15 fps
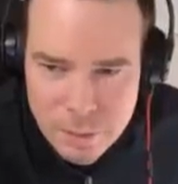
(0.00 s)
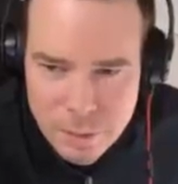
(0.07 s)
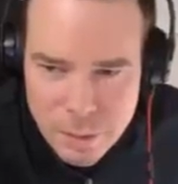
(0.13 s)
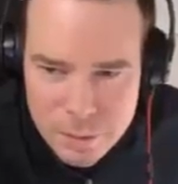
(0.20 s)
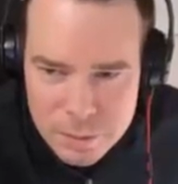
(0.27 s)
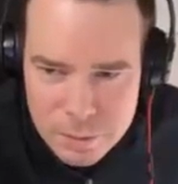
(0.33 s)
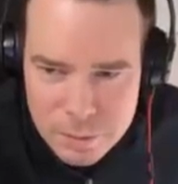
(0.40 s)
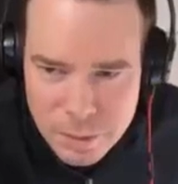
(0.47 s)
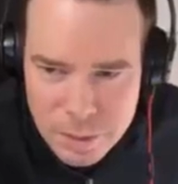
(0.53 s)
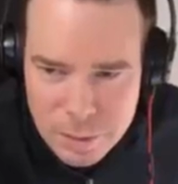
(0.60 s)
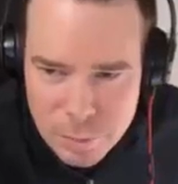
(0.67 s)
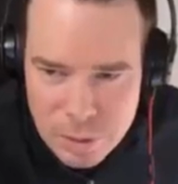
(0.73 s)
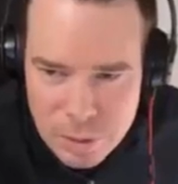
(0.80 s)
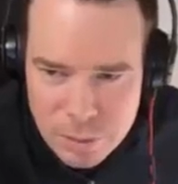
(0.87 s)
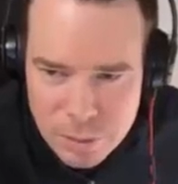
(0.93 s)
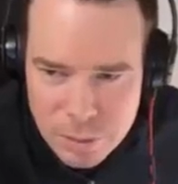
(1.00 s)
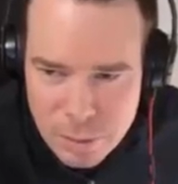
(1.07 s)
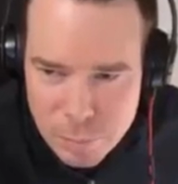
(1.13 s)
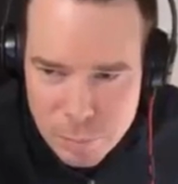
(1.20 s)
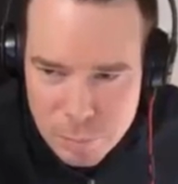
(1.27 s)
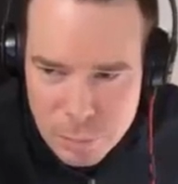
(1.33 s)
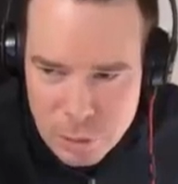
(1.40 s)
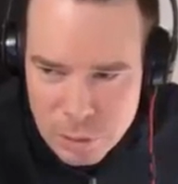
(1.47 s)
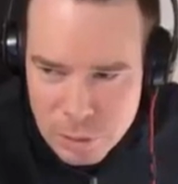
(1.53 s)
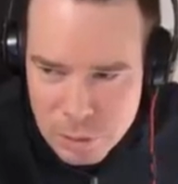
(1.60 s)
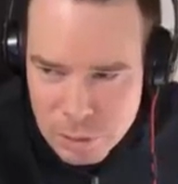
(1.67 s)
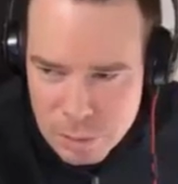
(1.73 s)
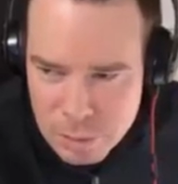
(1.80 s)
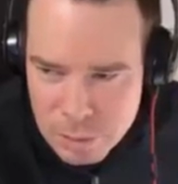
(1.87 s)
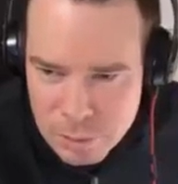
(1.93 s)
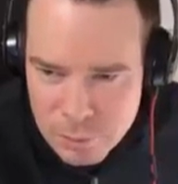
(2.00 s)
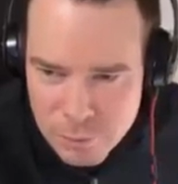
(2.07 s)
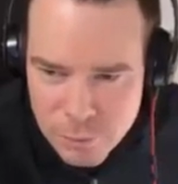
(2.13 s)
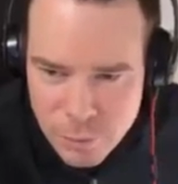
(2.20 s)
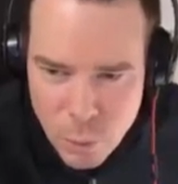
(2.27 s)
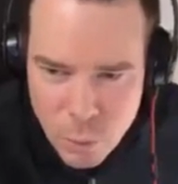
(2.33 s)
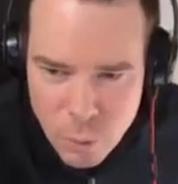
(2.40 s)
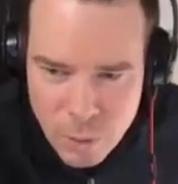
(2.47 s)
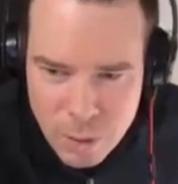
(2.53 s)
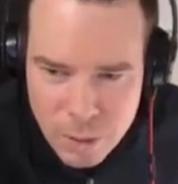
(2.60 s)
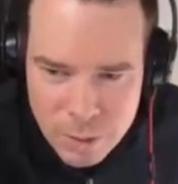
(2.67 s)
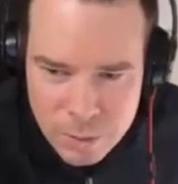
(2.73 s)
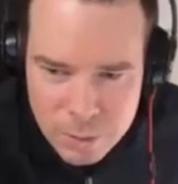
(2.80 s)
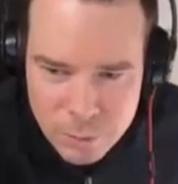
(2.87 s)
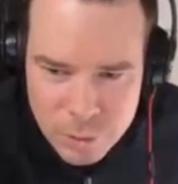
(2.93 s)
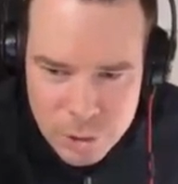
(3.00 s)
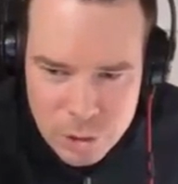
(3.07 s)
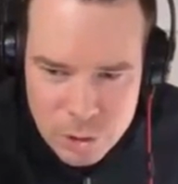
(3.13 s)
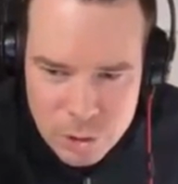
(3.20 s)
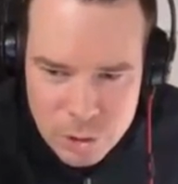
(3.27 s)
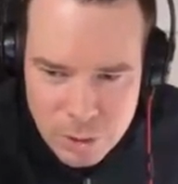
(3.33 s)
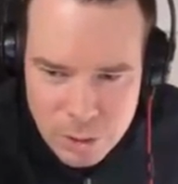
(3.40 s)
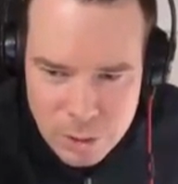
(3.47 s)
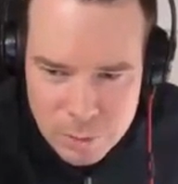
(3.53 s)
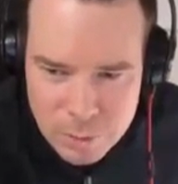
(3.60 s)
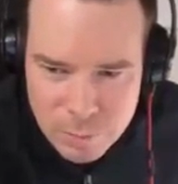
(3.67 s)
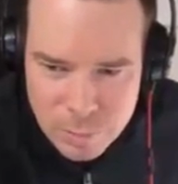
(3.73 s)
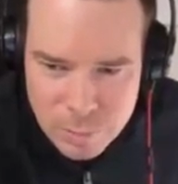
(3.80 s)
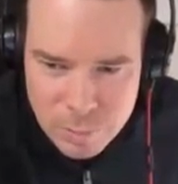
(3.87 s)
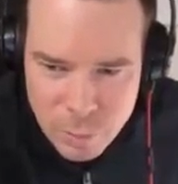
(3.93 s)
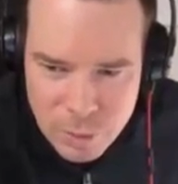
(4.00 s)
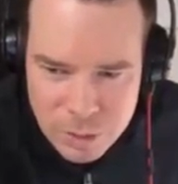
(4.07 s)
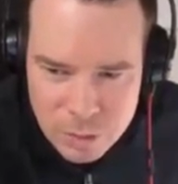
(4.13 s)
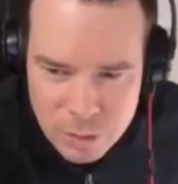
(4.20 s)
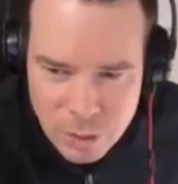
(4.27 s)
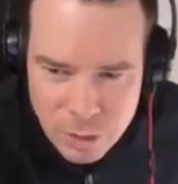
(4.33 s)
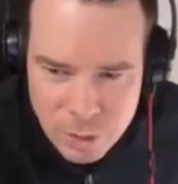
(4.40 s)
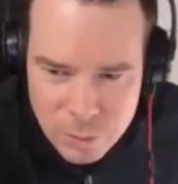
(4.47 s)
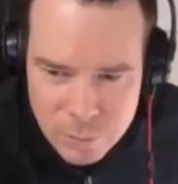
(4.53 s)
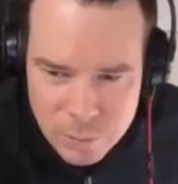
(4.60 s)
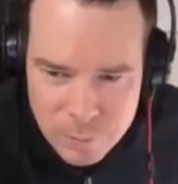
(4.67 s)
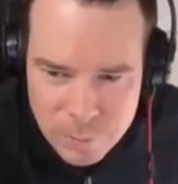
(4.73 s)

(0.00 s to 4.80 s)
assignment number 4, which you did many weeks ago.